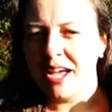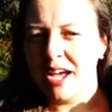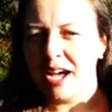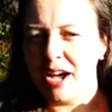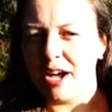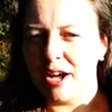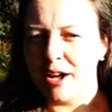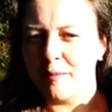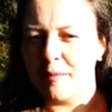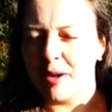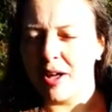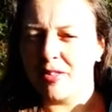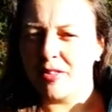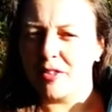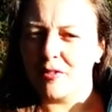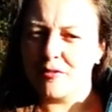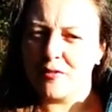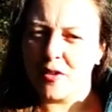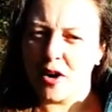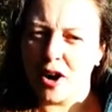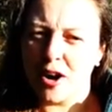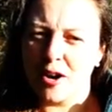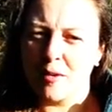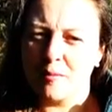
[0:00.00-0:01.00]
and the
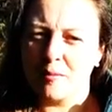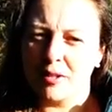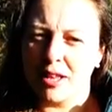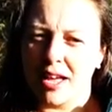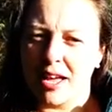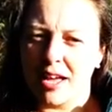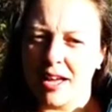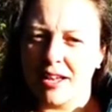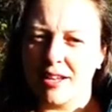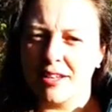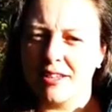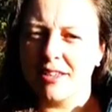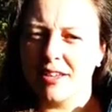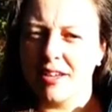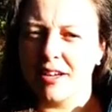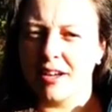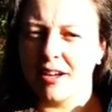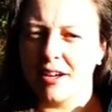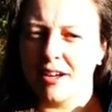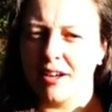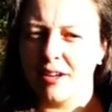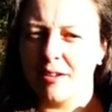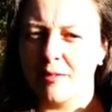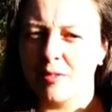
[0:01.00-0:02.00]
farmland,
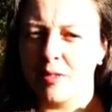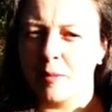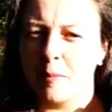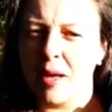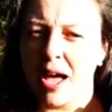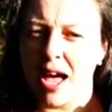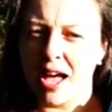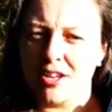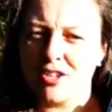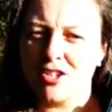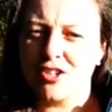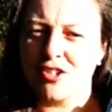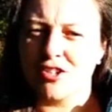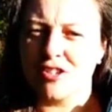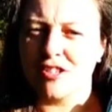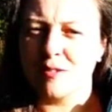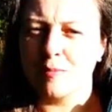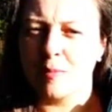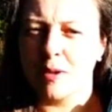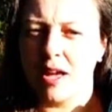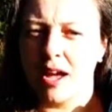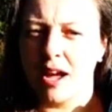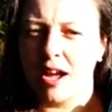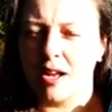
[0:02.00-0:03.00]
the pastures
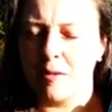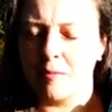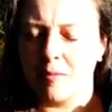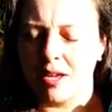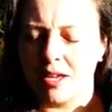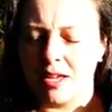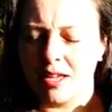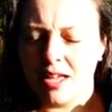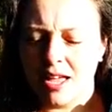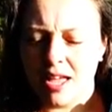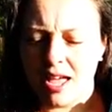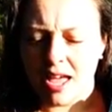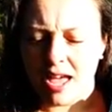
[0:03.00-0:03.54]
behind me.